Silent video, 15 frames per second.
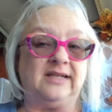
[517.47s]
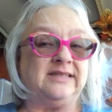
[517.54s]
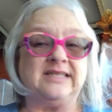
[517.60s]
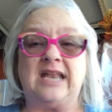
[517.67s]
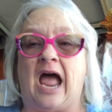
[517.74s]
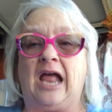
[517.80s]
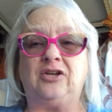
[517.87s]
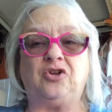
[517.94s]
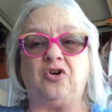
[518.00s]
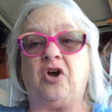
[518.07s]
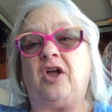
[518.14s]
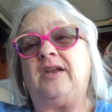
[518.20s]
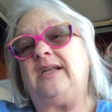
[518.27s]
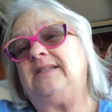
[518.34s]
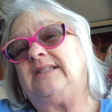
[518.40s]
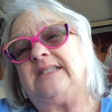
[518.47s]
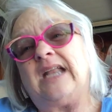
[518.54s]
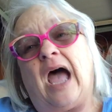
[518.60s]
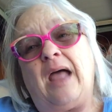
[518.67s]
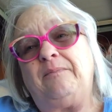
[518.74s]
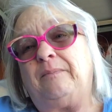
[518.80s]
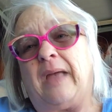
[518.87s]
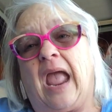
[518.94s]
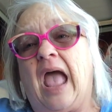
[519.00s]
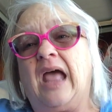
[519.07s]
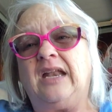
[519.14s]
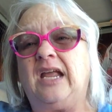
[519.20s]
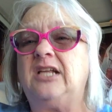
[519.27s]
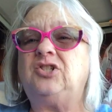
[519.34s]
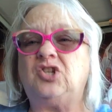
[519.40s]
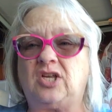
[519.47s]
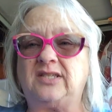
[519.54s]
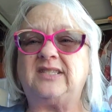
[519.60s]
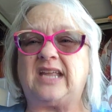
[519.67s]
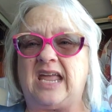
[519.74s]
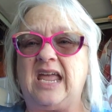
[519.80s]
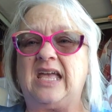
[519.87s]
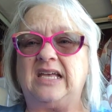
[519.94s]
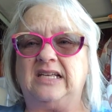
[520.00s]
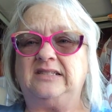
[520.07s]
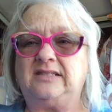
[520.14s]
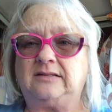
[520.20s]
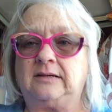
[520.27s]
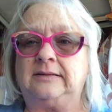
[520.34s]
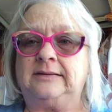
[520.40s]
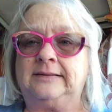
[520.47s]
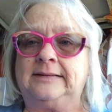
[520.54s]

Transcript: It's not good. It's not bad. It just is.